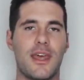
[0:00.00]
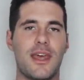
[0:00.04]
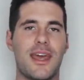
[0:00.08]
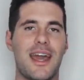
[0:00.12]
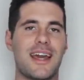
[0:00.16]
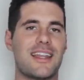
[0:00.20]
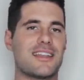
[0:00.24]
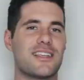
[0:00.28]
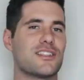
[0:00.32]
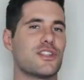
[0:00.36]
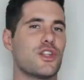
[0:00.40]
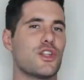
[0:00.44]

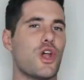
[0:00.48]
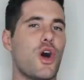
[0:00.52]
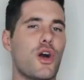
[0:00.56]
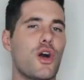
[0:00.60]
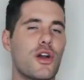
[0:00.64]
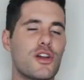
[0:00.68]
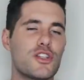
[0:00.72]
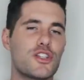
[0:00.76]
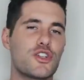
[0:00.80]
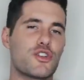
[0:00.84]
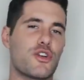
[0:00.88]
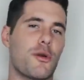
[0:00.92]
And as
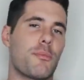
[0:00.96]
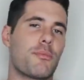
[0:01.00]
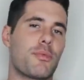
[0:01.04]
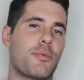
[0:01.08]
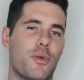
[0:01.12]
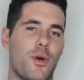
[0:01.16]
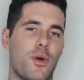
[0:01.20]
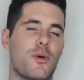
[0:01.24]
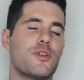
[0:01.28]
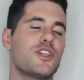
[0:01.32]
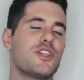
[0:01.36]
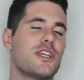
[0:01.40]
long as you're
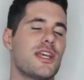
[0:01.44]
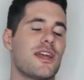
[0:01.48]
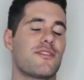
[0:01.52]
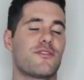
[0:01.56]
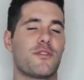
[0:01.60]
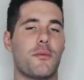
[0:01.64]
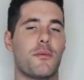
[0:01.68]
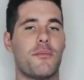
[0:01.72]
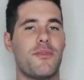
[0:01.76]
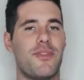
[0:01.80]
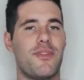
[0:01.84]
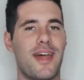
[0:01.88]
approaching it
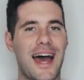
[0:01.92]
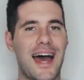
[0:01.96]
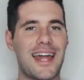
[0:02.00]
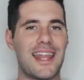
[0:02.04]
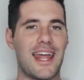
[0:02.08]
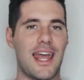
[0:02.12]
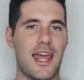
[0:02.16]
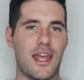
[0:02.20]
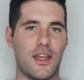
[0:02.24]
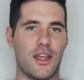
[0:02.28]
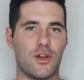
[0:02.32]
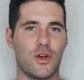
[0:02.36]
from that
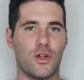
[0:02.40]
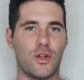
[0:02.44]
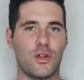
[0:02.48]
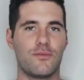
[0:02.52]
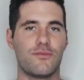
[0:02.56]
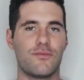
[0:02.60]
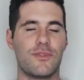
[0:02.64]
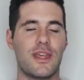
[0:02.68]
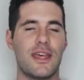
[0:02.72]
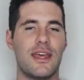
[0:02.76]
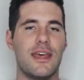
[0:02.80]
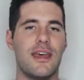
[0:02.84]

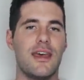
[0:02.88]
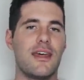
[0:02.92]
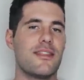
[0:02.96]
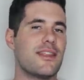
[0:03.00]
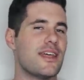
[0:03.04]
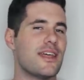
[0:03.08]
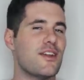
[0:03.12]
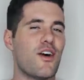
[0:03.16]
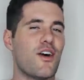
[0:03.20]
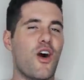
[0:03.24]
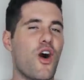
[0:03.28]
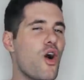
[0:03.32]
angle,
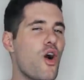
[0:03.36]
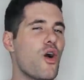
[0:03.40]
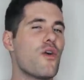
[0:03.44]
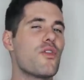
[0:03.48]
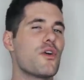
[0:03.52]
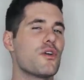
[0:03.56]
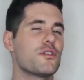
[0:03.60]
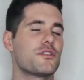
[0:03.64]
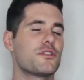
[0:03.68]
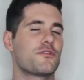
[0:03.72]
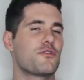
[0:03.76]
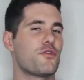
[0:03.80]
then all
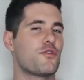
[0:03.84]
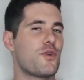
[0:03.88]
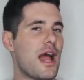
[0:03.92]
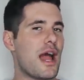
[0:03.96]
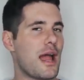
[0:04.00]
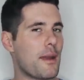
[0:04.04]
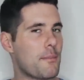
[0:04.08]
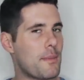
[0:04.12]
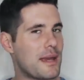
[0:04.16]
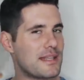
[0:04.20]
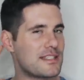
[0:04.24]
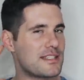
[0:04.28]
those
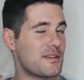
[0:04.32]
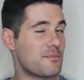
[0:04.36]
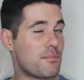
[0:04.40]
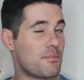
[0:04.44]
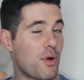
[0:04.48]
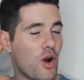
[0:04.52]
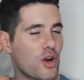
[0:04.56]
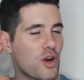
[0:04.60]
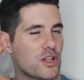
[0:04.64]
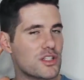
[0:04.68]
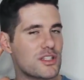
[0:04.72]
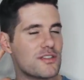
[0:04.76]
fragmented
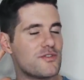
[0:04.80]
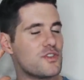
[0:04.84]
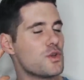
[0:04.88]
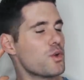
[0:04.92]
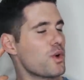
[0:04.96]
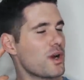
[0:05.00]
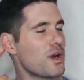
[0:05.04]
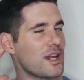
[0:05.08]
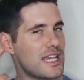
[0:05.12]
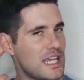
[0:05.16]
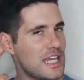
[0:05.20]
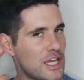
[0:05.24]
parts of you
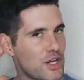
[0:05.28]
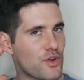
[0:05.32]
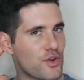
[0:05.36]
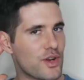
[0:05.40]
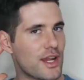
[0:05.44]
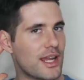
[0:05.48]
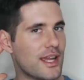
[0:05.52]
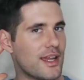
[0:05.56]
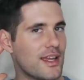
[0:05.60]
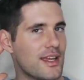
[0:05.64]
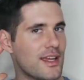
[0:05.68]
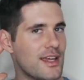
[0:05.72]
are
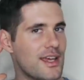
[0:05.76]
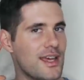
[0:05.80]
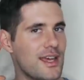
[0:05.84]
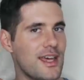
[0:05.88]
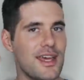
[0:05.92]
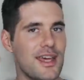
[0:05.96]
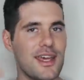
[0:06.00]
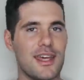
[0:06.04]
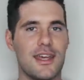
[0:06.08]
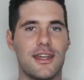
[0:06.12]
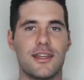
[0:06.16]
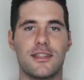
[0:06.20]
hearing
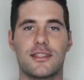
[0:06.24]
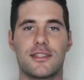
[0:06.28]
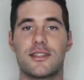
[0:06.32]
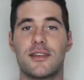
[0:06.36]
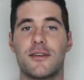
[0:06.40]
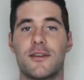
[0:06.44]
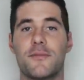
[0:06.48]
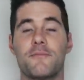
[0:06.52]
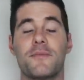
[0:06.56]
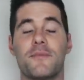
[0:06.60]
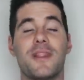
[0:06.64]
is,